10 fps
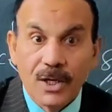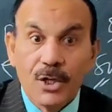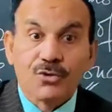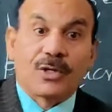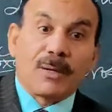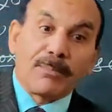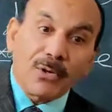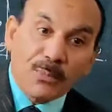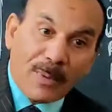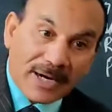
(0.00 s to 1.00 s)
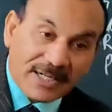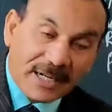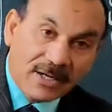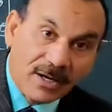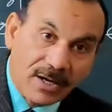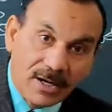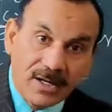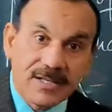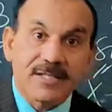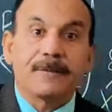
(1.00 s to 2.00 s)
So number of
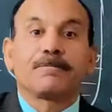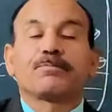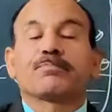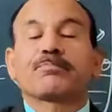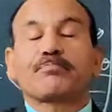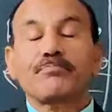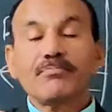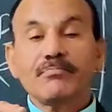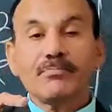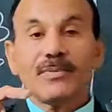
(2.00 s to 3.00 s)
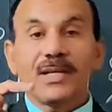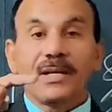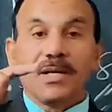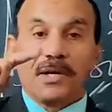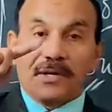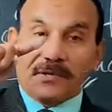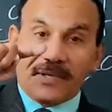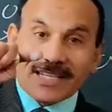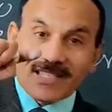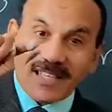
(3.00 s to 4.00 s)
particles
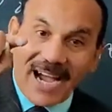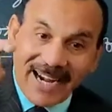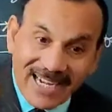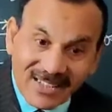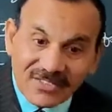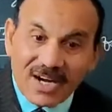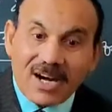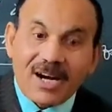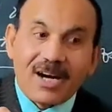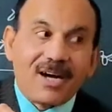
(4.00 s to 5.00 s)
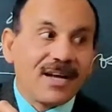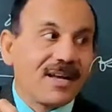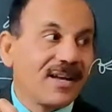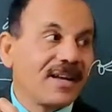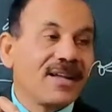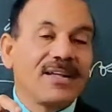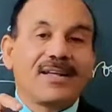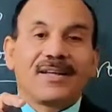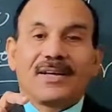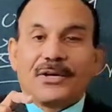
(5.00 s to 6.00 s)
decide the
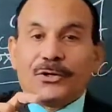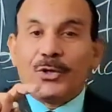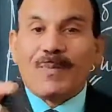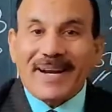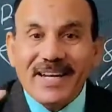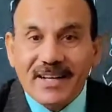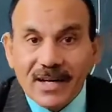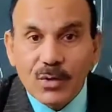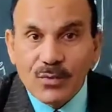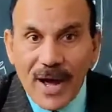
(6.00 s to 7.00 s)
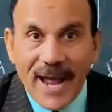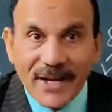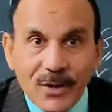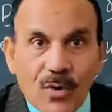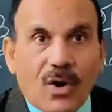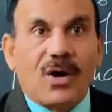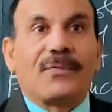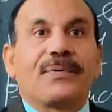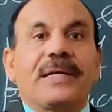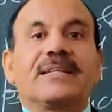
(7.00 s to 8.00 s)
numerical value
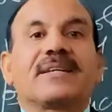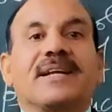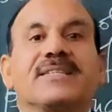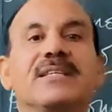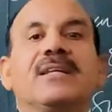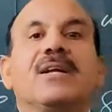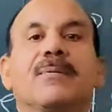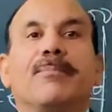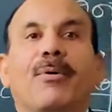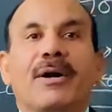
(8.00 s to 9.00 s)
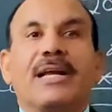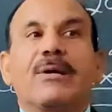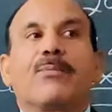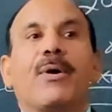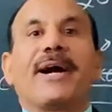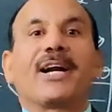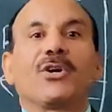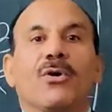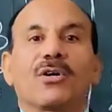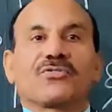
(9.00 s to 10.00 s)
of increasing boiling point,
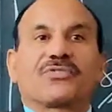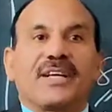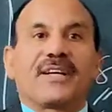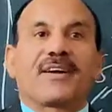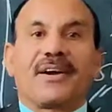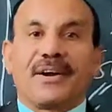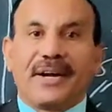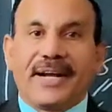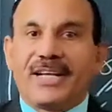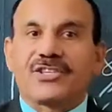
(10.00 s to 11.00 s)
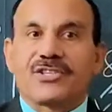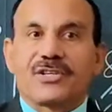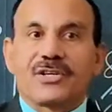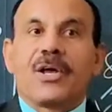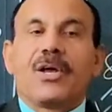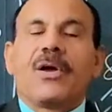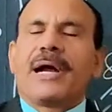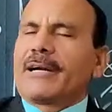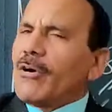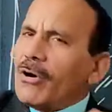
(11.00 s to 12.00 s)
not their nature.
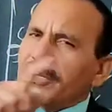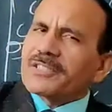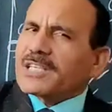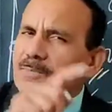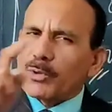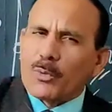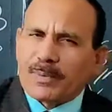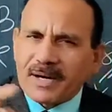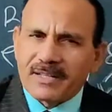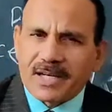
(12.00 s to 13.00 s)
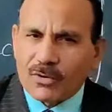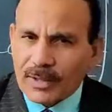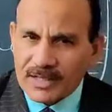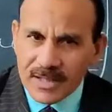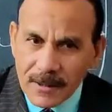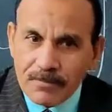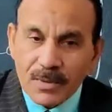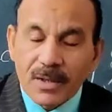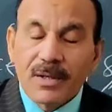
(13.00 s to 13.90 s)
And all such properties are known as the